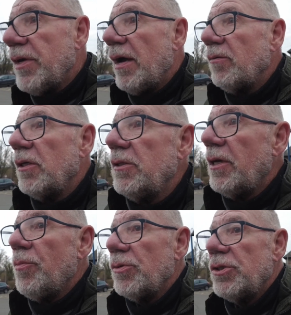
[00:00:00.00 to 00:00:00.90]
out and
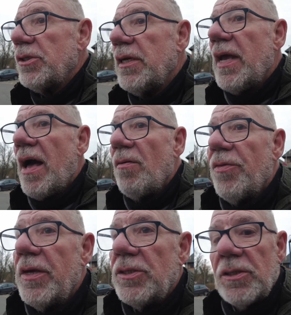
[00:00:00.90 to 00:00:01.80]
they want to see how
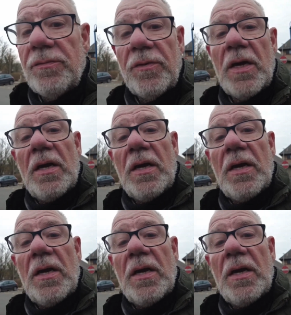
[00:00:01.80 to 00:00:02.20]
things have